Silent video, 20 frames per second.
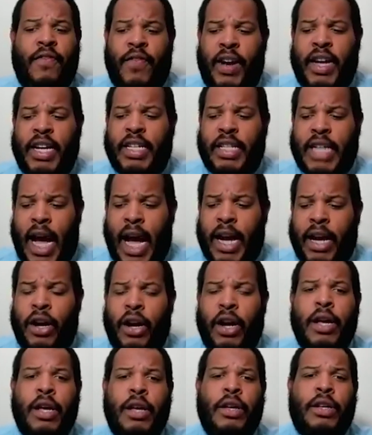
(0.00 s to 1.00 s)
very
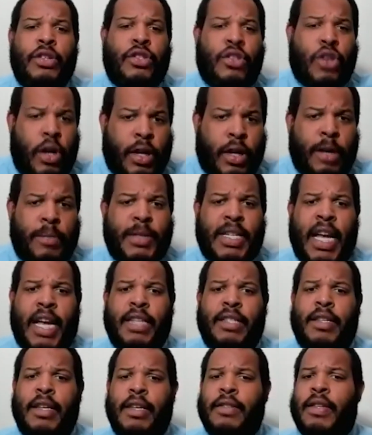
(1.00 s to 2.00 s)
dire
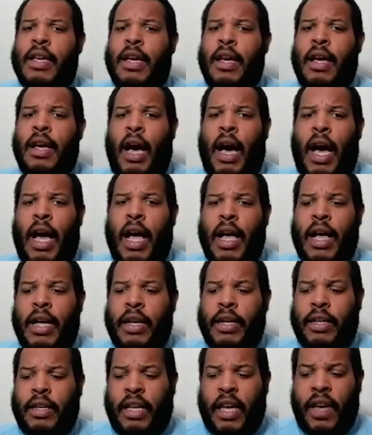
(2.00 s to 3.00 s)
circumstances,
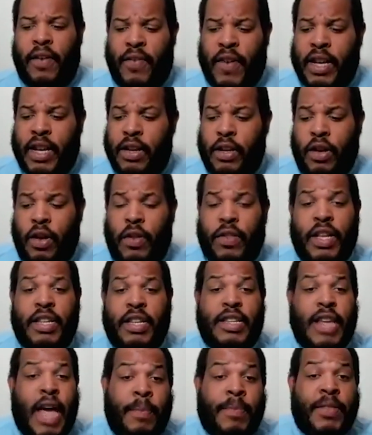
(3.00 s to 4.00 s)
given, the
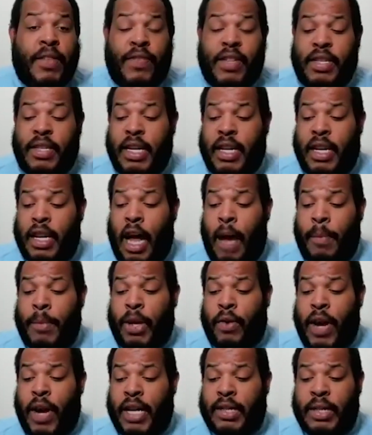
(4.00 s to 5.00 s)
depth of this
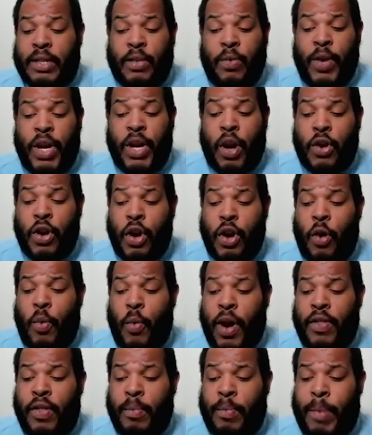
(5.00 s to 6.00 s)
economic crisis, and we don't know
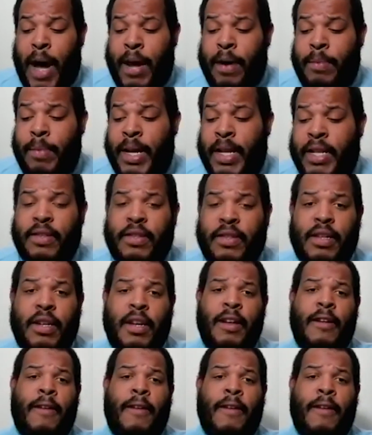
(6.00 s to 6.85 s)
where the bottom is.